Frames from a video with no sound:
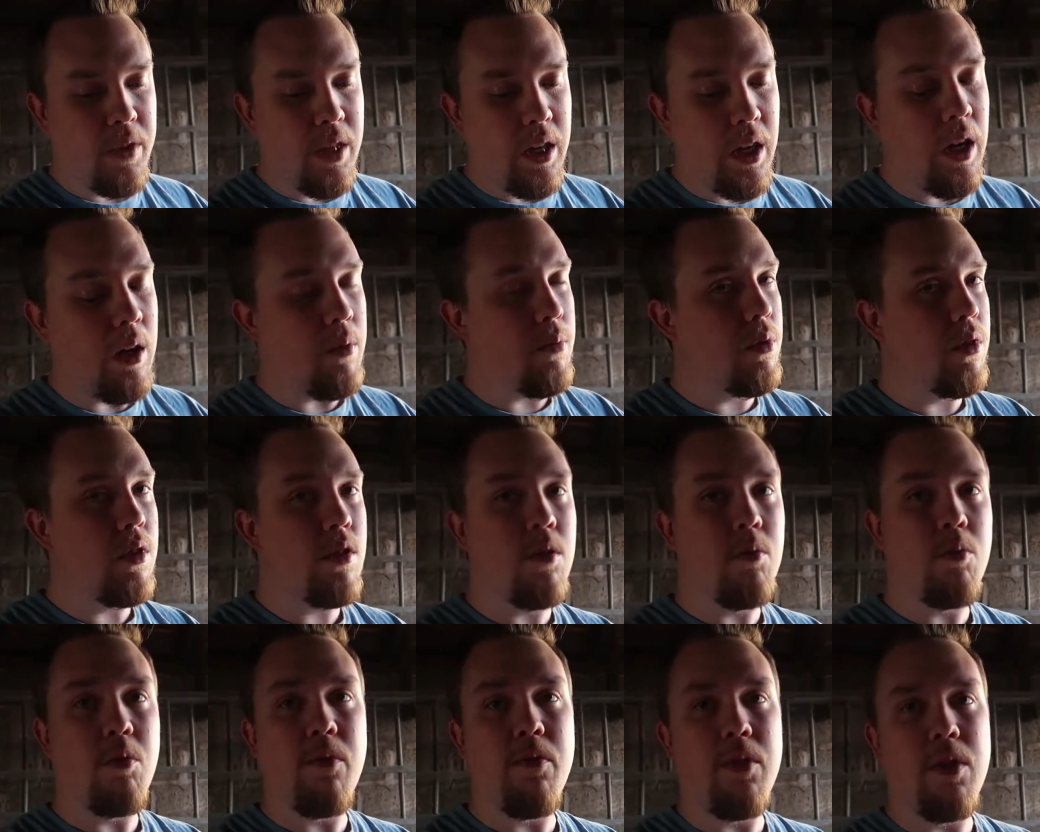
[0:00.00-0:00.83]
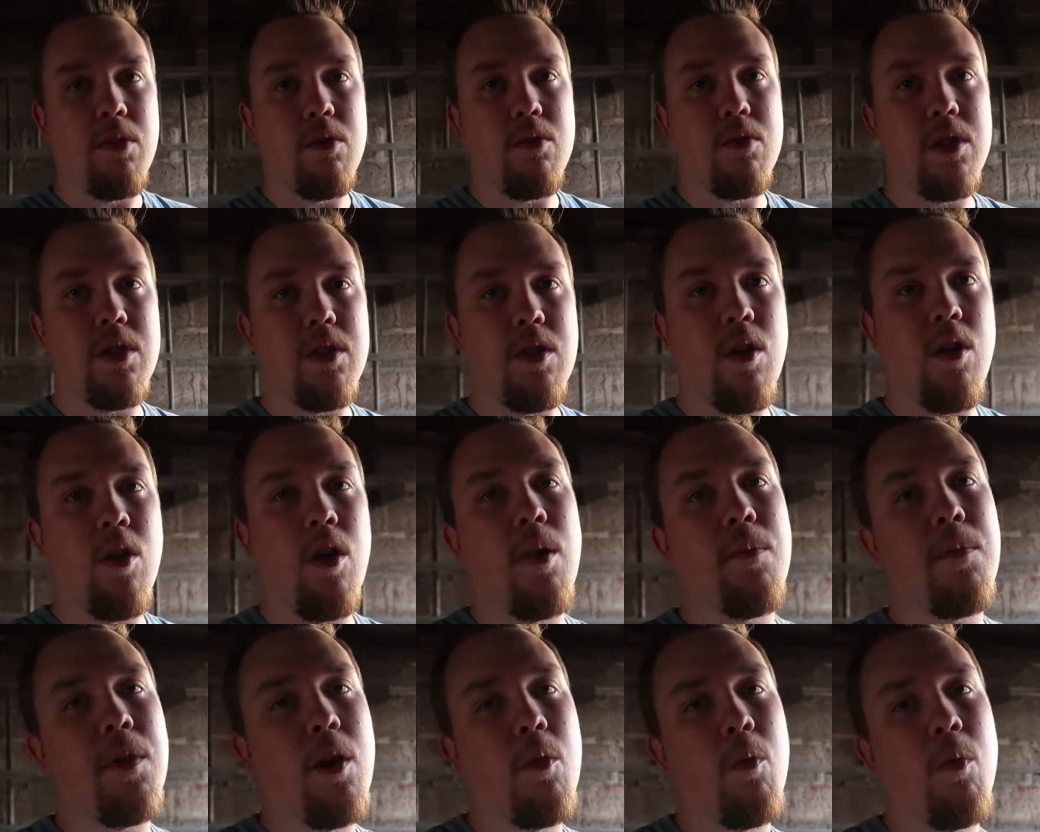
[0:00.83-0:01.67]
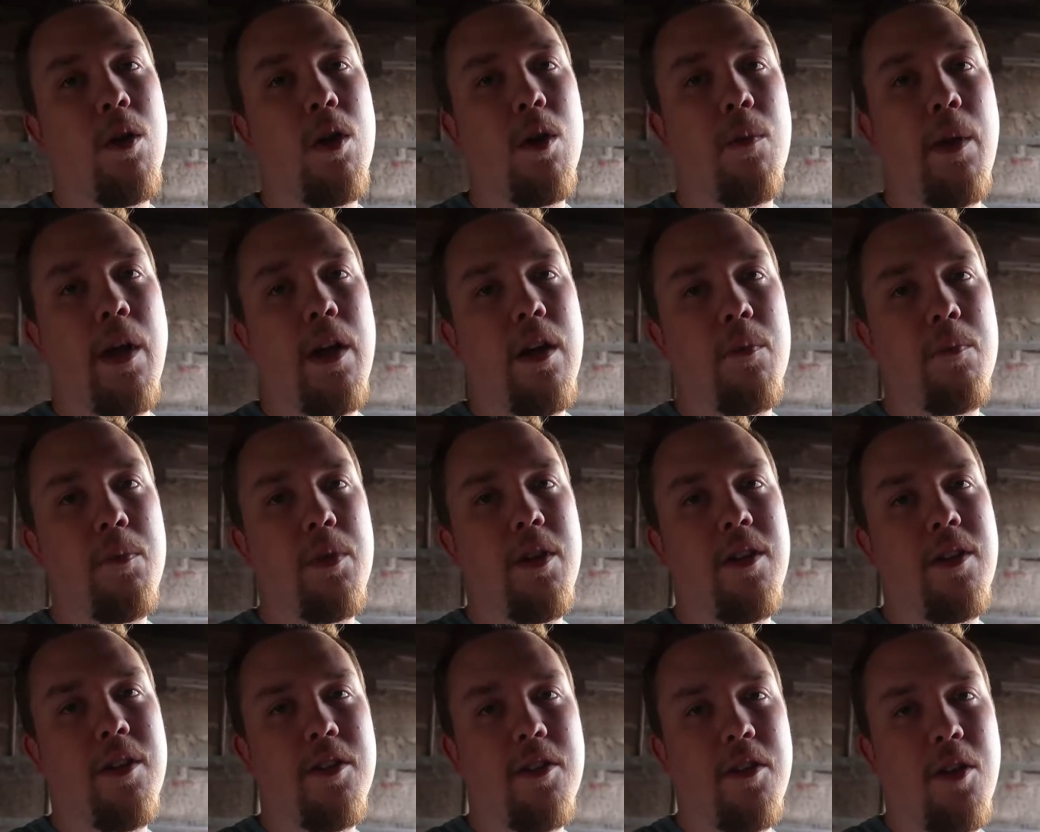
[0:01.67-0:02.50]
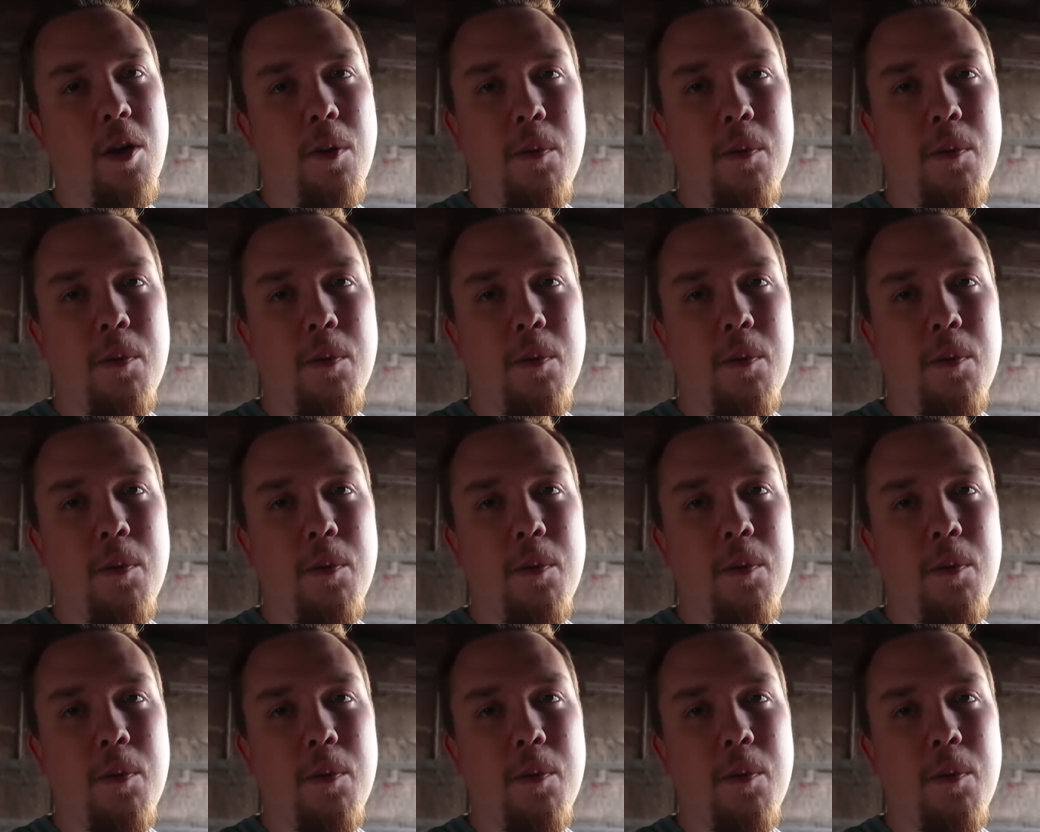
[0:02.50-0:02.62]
had really good reviews, so I'm not worried about it being,